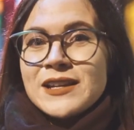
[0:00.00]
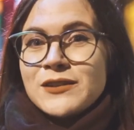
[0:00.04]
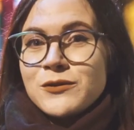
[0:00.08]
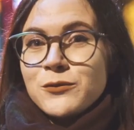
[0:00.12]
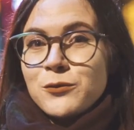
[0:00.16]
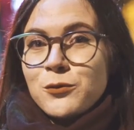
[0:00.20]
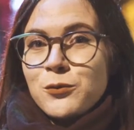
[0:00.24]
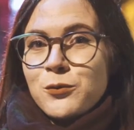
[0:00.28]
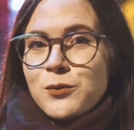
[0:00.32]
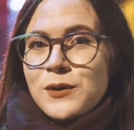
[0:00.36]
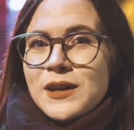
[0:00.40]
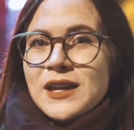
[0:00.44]

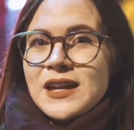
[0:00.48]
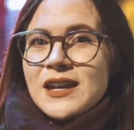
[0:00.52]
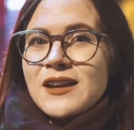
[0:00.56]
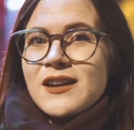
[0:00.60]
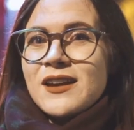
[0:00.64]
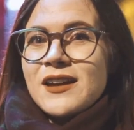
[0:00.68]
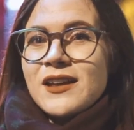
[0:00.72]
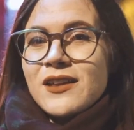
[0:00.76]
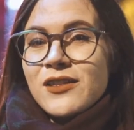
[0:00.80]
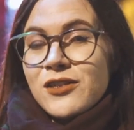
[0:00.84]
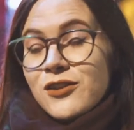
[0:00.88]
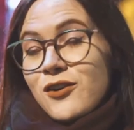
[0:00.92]
and
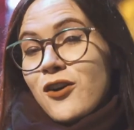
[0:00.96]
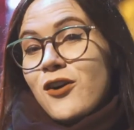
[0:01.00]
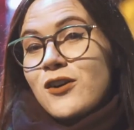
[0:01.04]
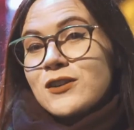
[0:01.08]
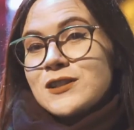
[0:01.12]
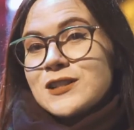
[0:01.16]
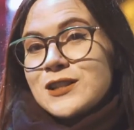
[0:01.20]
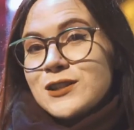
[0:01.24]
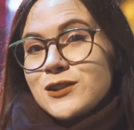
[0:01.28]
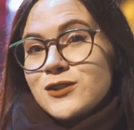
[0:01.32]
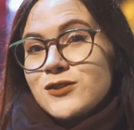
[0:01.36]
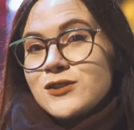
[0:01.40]
we
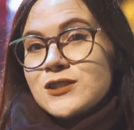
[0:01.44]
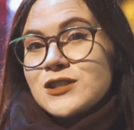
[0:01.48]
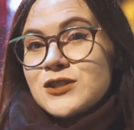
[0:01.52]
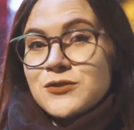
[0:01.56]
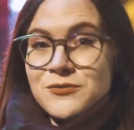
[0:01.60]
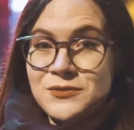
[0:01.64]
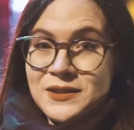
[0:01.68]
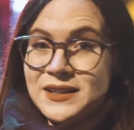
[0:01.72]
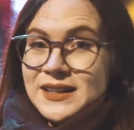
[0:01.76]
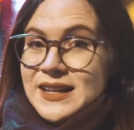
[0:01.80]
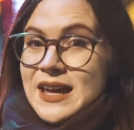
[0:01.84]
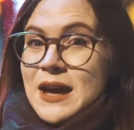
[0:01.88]
thought looked
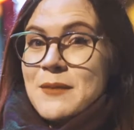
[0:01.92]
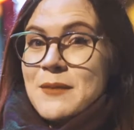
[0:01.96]
really